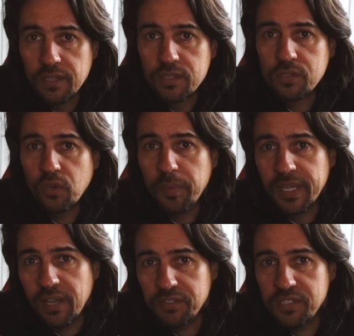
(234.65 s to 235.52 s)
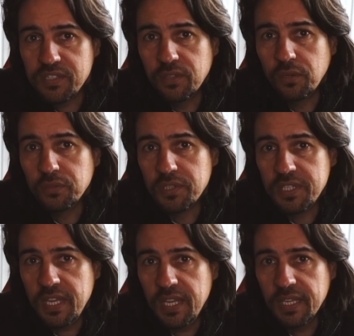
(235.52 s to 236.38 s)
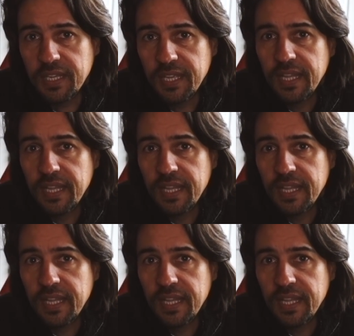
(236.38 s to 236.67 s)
so because it's an older tank,